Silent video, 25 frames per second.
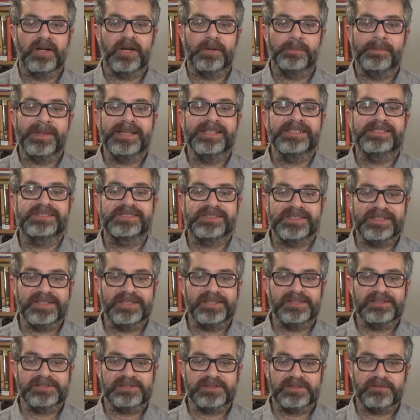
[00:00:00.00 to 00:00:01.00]
on
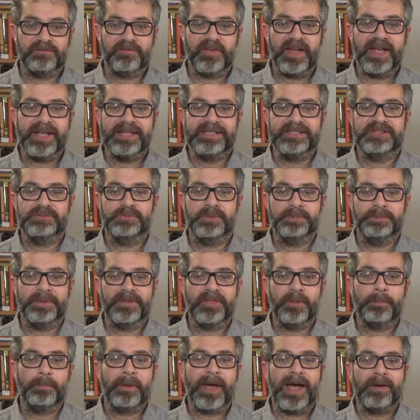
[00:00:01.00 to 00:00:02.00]
ministerial advice would be
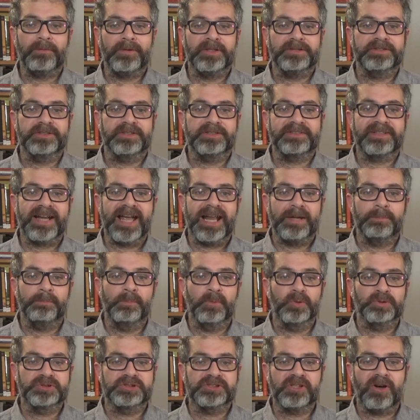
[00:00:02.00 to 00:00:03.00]
the power to grant
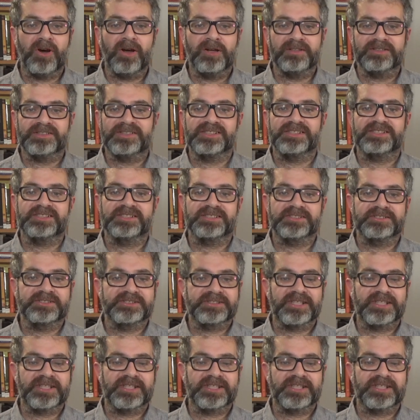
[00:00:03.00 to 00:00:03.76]
most honours,